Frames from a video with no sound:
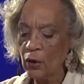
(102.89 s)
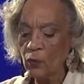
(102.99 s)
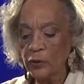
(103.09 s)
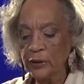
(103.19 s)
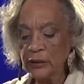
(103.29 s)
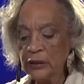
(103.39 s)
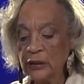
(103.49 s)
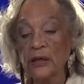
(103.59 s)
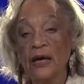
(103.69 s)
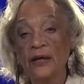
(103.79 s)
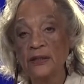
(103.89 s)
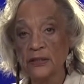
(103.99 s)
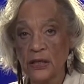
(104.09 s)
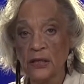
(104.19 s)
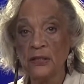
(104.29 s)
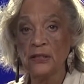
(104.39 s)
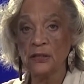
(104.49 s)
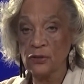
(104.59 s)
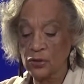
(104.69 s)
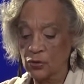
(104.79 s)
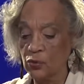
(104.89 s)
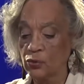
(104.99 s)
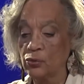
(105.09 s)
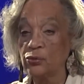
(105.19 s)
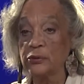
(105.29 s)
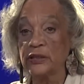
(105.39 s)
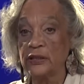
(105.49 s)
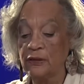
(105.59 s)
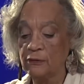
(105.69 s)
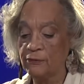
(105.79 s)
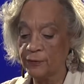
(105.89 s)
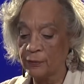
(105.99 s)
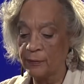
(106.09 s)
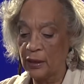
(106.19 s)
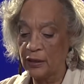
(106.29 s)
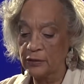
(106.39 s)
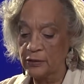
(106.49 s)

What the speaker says: working, and attending school in Vermont.